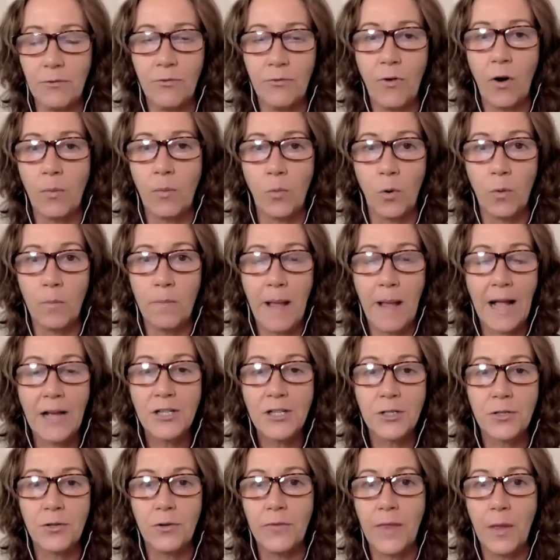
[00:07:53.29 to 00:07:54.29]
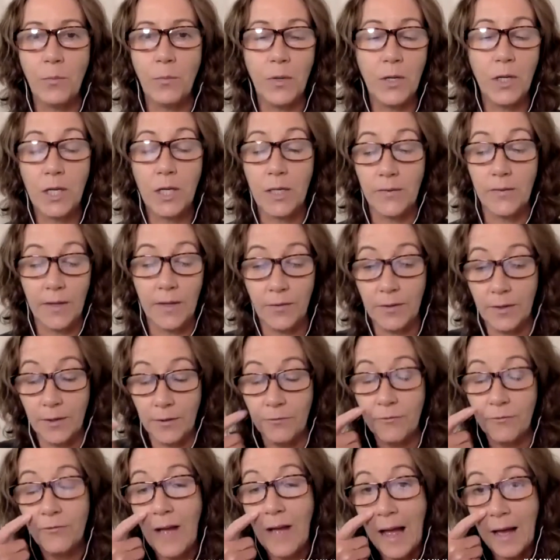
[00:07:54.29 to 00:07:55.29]
far more magical than we could have even
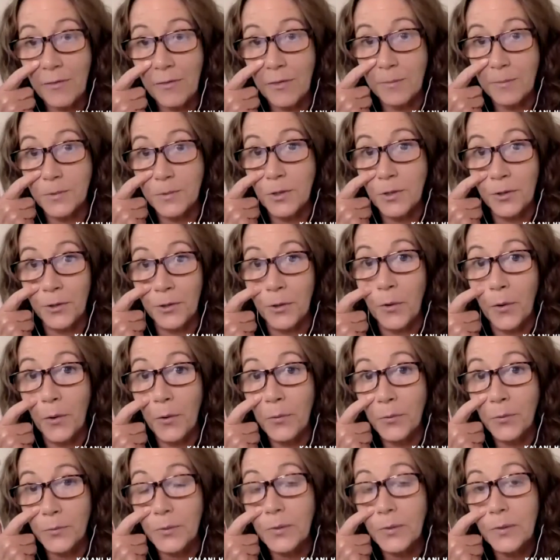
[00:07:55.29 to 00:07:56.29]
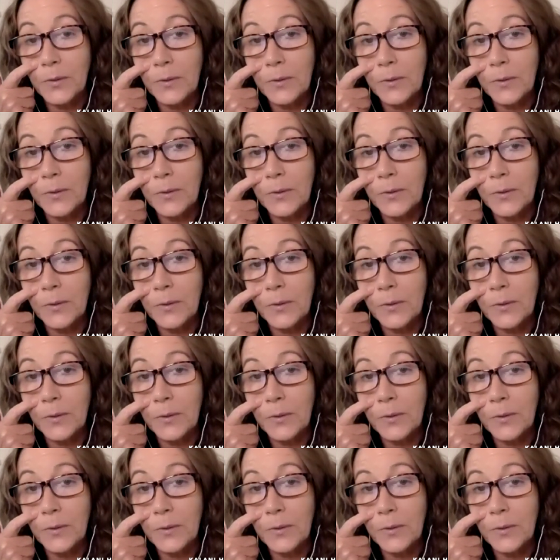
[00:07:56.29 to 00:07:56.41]
have fathomed on our own.